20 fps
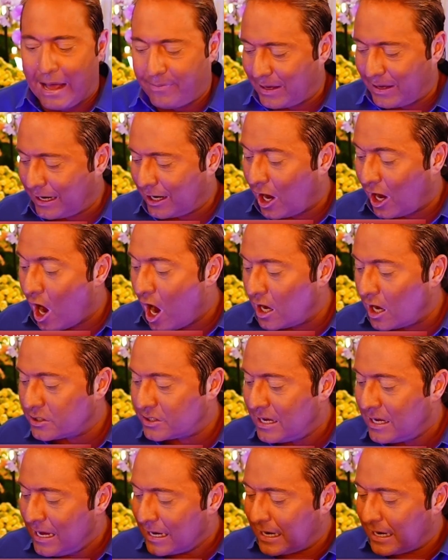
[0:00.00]
They had to
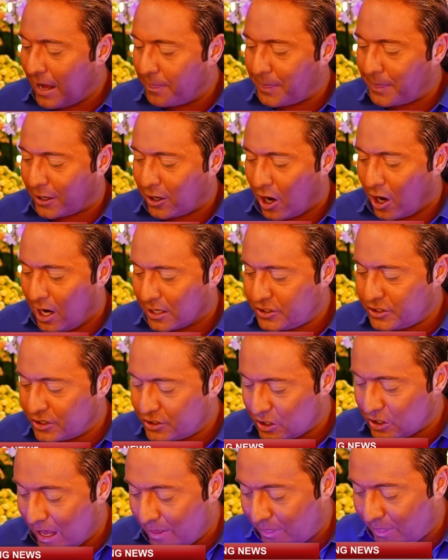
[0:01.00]
cost cut the
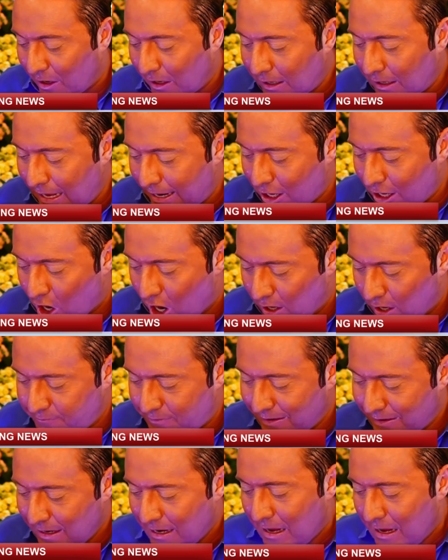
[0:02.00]
costs, and so had to lay
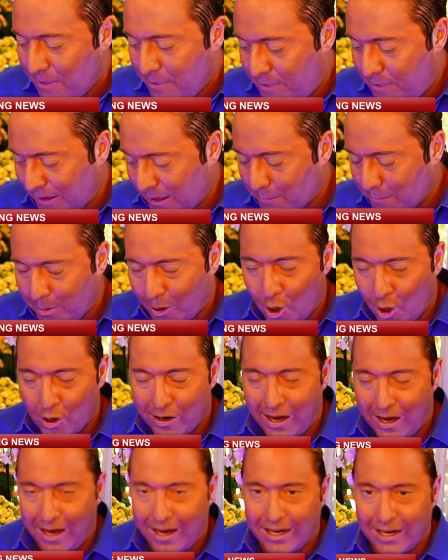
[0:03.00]
off the
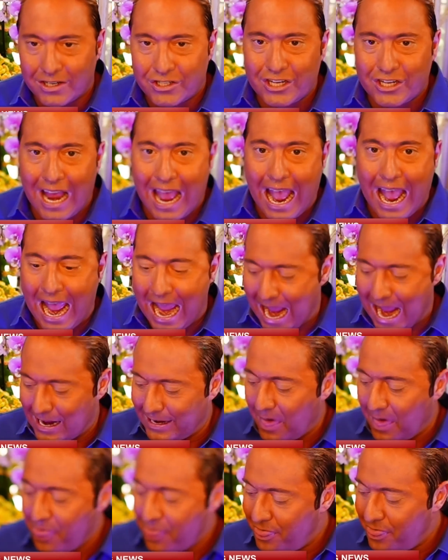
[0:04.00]
employees.
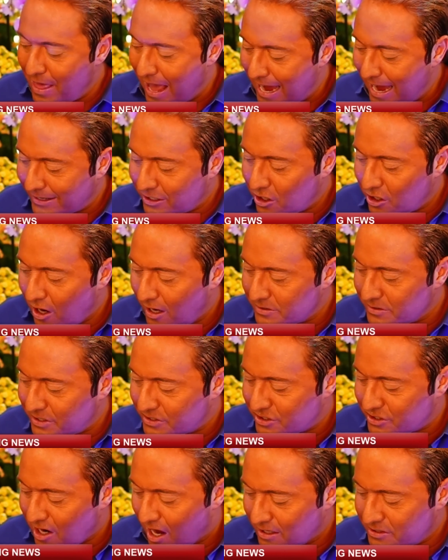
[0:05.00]
And that
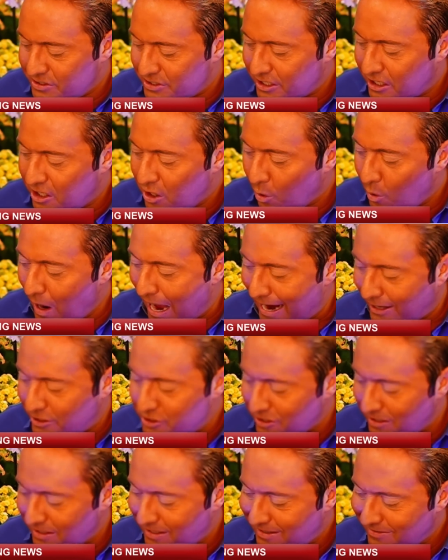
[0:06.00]
causes stocks to go
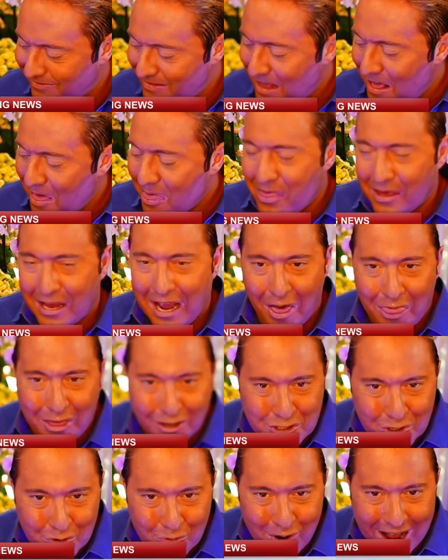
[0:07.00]
actually the
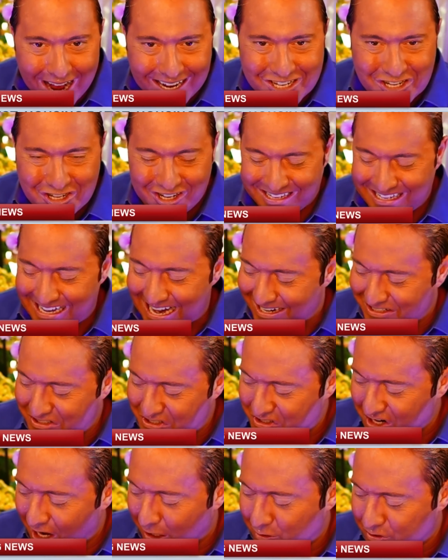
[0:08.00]
other direction.
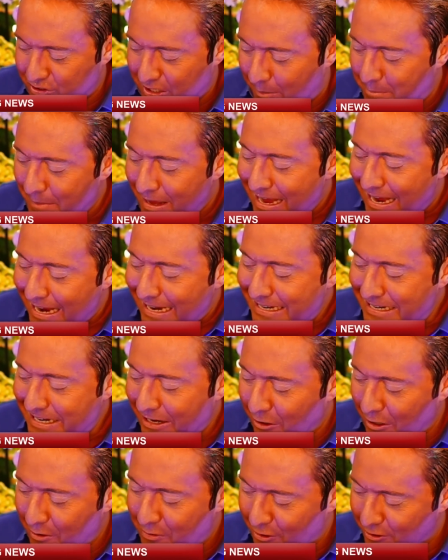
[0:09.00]
Yes, the stock was up
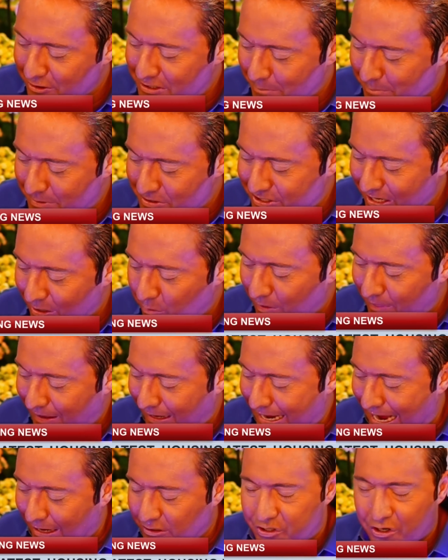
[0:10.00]
nearly 13%
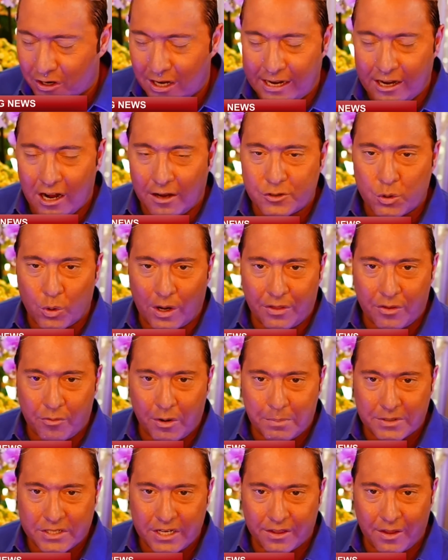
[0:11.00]
when they announced they're laying off
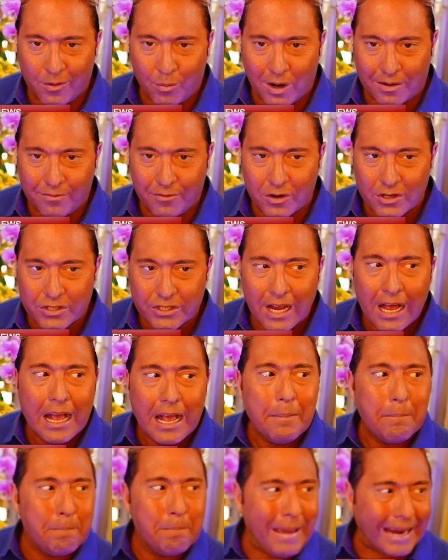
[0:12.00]
23% of their workforce.
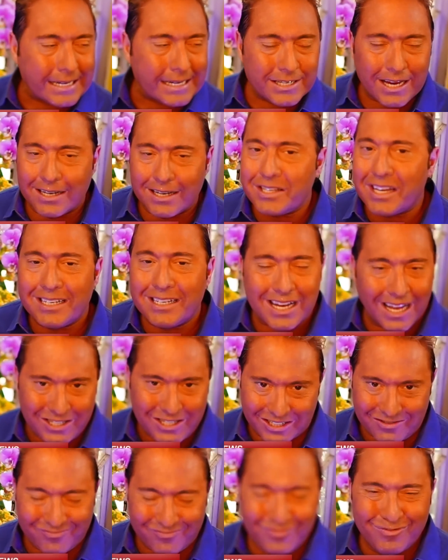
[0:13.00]
Makes sense? It
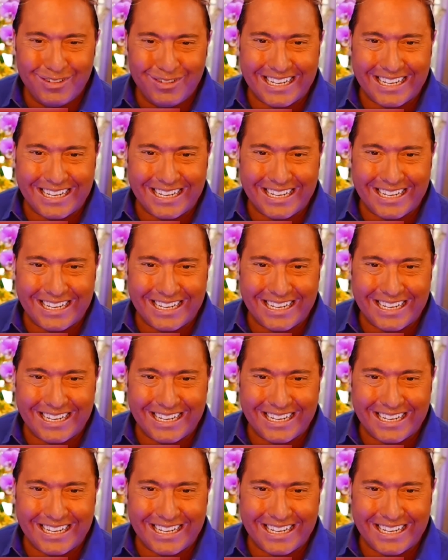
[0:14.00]
doesn't.